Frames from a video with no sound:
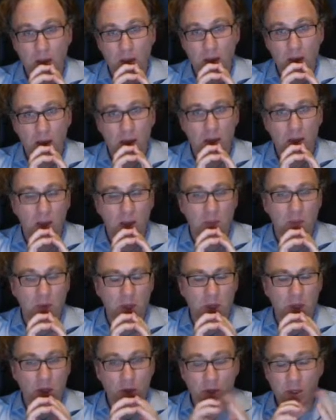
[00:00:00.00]
and a
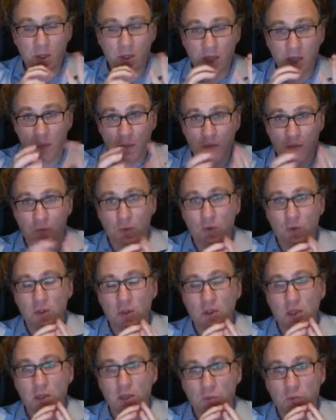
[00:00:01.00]
particular type of neural
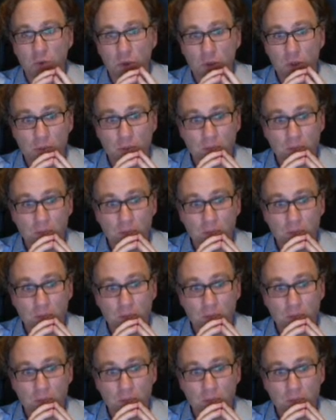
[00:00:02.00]
network,